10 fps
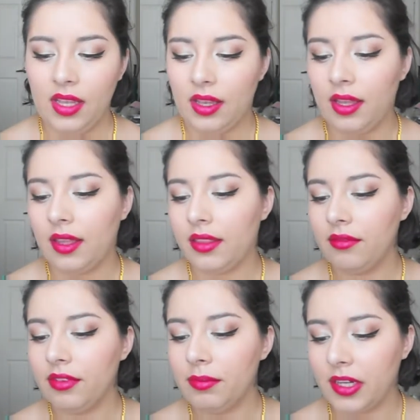Then
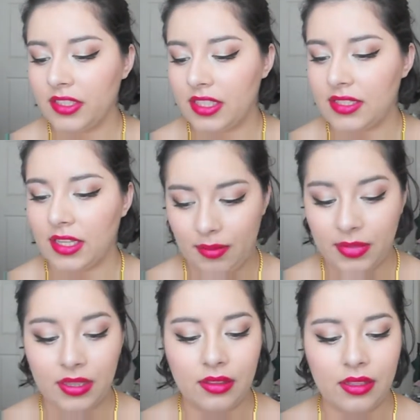for brushes, I have
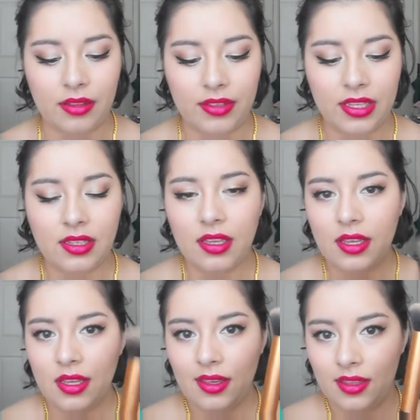been loving
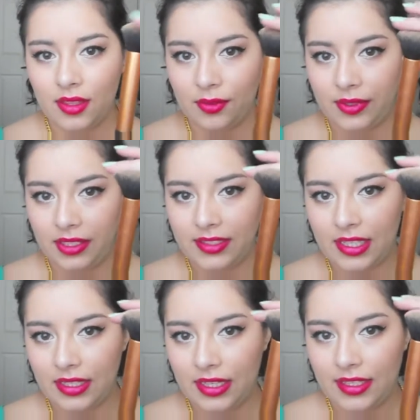the Real
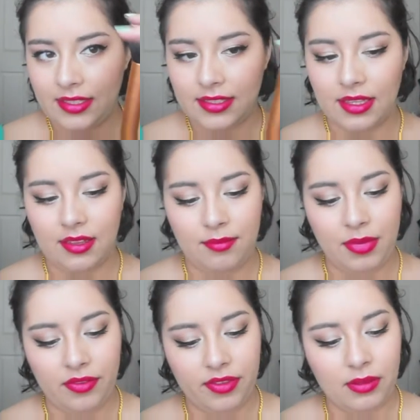Techniques
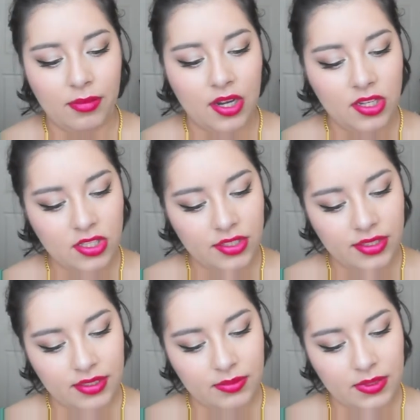buffing brush
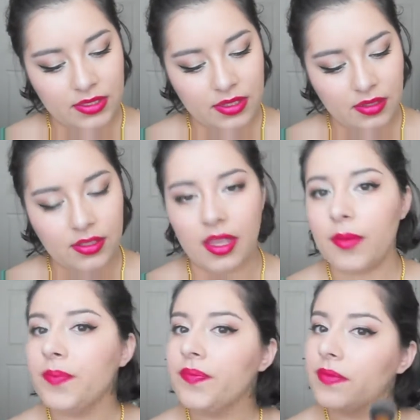is what it's called. Yeah,
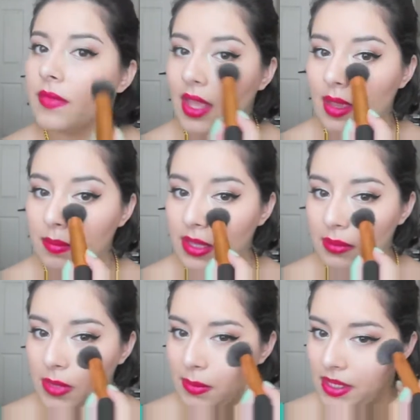I applied
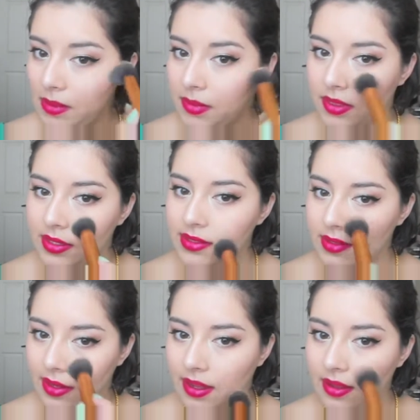my makeup with this
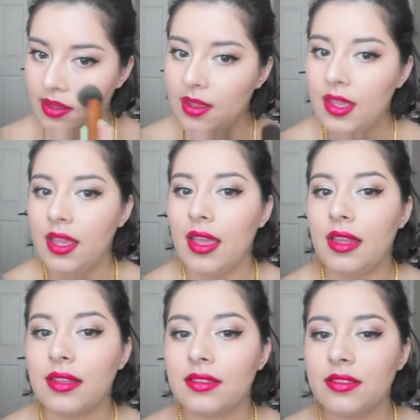today, and
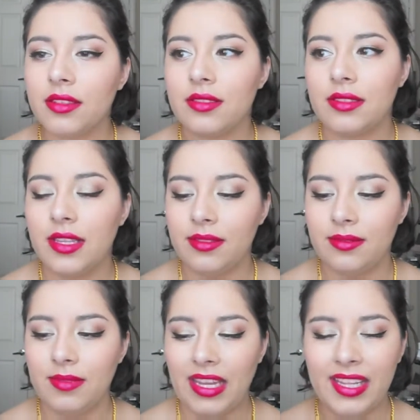it's just, I
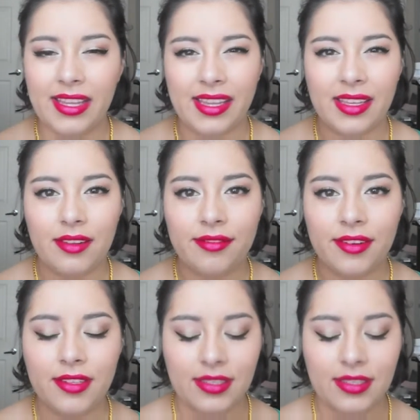didn't like it at first.